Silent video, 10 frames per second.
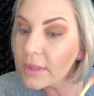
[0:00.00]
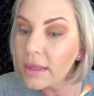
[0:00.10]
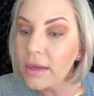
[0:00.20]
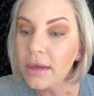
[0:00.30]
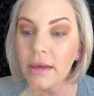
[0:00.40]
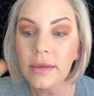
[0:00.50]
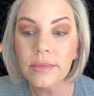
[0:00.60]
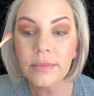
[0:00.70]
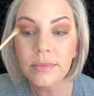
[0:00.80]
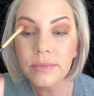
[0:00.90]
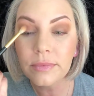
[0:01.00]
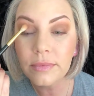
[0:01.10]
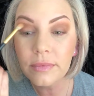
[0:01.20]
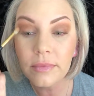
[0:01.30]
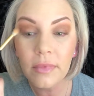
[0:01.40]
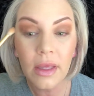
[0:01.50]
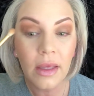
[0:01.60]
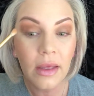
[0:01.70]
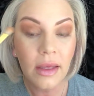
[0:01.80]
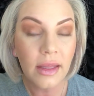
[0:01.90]
Yeah.
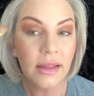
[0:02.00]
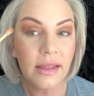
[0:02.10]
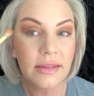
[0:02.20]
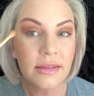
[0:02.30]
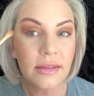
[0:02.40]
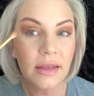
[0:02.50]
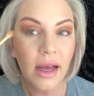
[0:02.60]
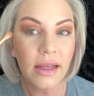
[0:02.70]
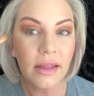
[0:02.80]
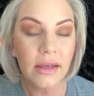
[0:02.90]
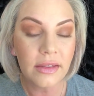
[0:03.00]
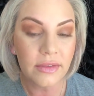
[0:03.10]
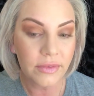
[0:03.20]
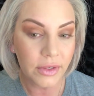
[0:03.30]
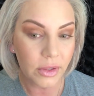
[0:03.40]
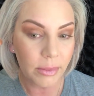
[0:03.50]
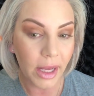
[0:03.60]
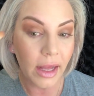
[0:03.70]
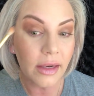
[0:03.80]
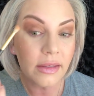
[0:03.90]
This eyelid is very
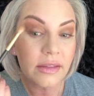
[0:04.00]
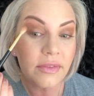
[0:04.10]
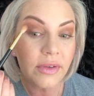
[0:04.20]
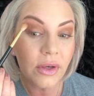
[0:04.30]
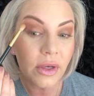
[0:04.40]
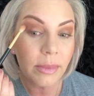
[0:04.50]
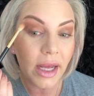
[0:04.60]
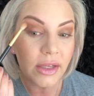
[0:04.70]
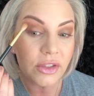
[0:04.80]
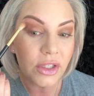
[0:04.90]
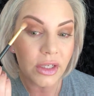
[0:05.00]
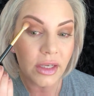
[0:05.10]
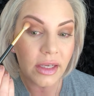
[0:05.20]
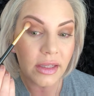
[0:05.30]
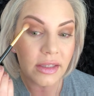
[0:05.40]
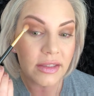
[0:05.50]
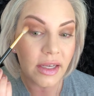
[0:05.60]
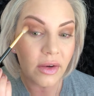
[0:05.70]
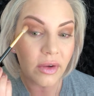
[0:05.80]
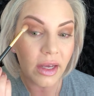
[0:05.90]
bad. It's very patchy in this
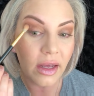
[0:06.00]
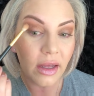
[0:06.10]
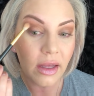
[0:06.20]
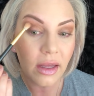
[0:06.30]
area.